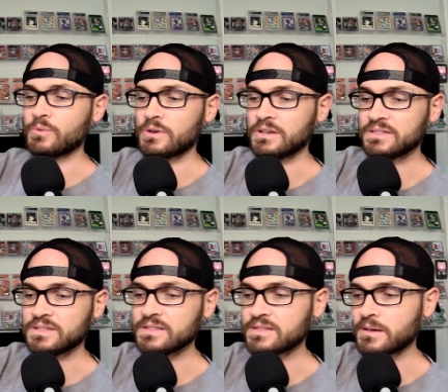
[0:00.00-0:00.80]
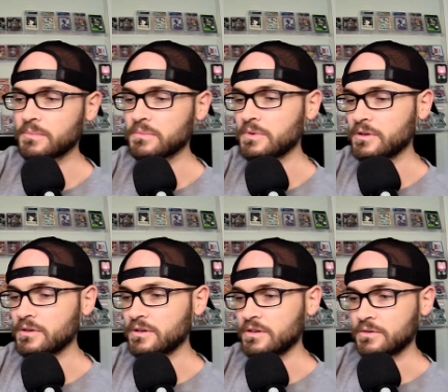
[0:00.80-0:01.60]
we're going to see some,
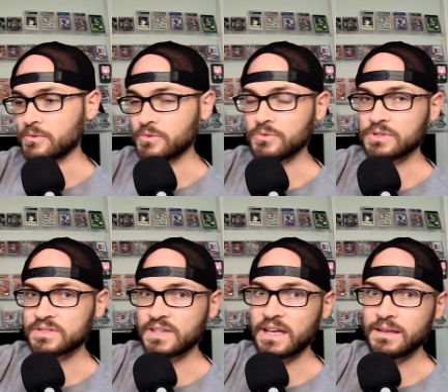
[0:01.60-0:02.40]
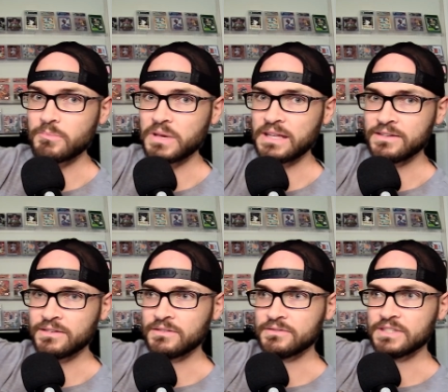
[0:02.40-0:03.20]
ooh, exciting
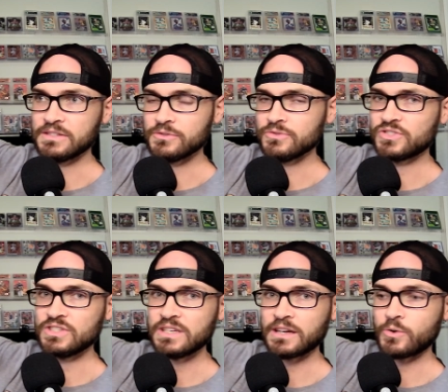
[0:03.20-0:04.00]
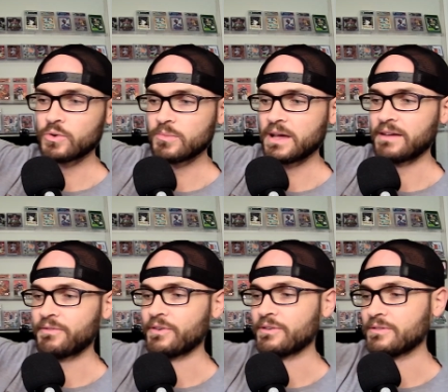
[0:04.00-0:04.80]
Ben DiNucci at quarterback
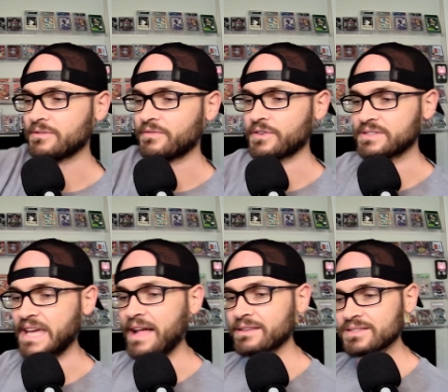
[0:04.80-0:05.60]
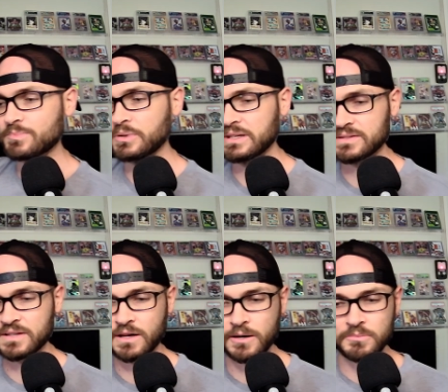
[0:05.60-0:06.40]
for, for Dallas, but
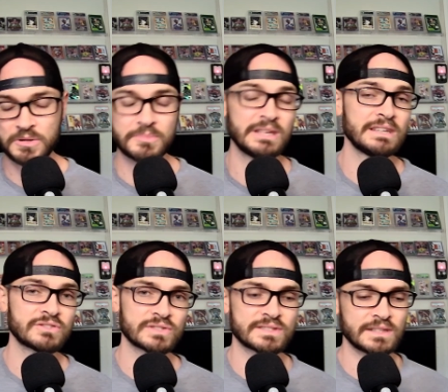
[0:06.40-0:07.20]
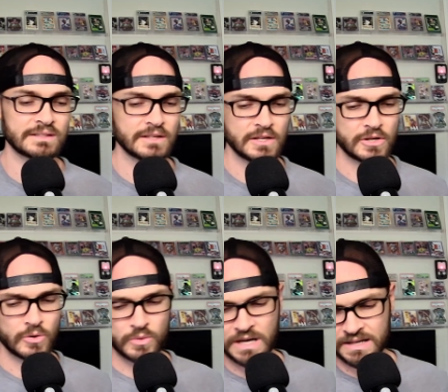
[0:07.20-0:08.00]
um, it'll be interesting.
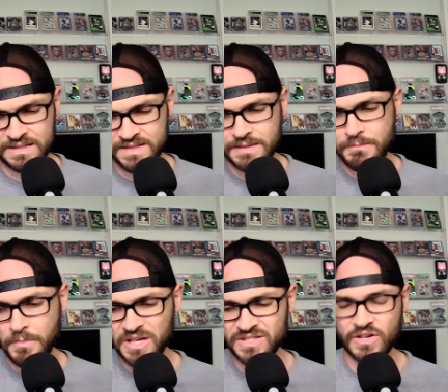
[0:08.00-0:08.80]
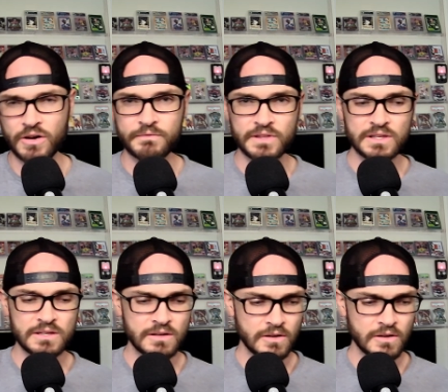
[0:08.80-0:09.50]
We're not going to see much of the,